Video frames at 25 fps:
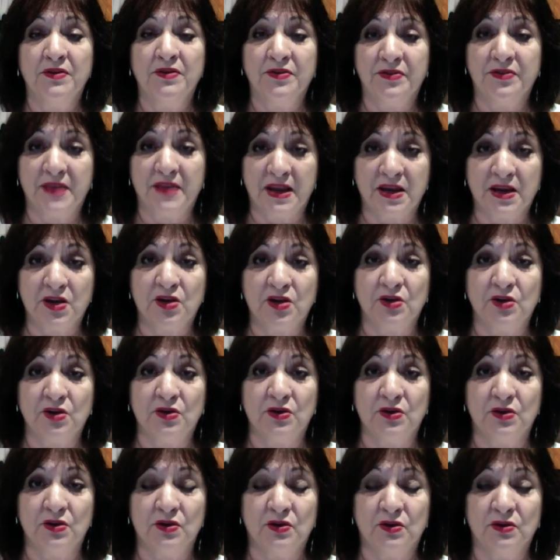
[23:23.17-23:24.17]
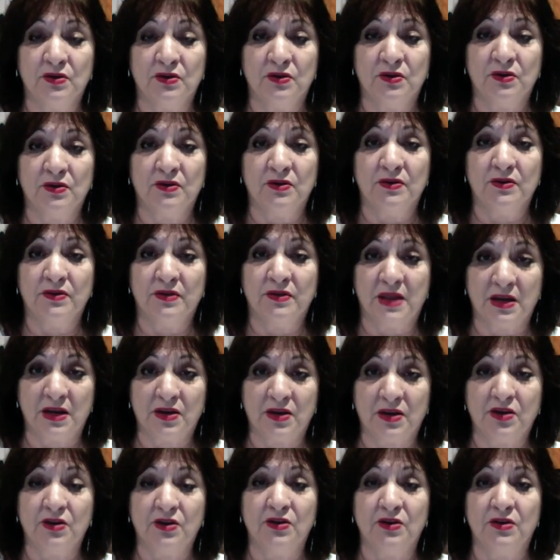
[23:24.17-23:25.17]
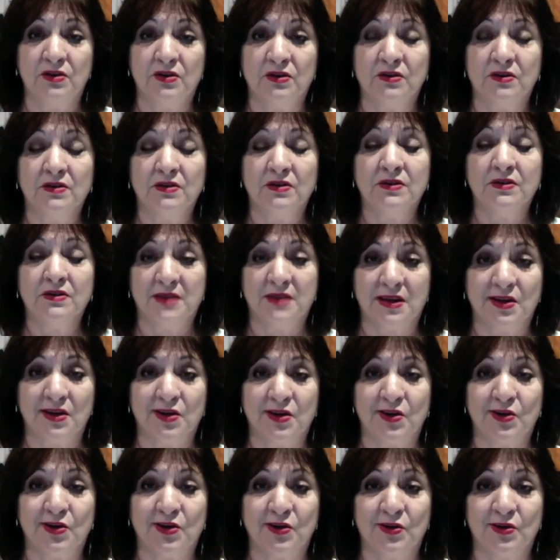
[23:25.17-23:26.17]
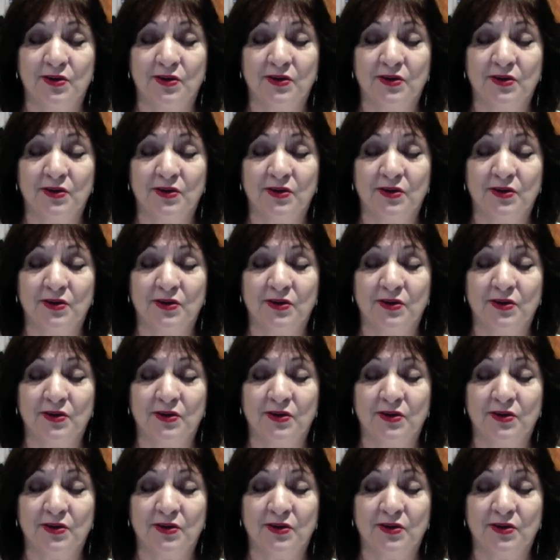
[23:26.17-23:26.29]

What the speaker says: Thank you, thank you, thank you.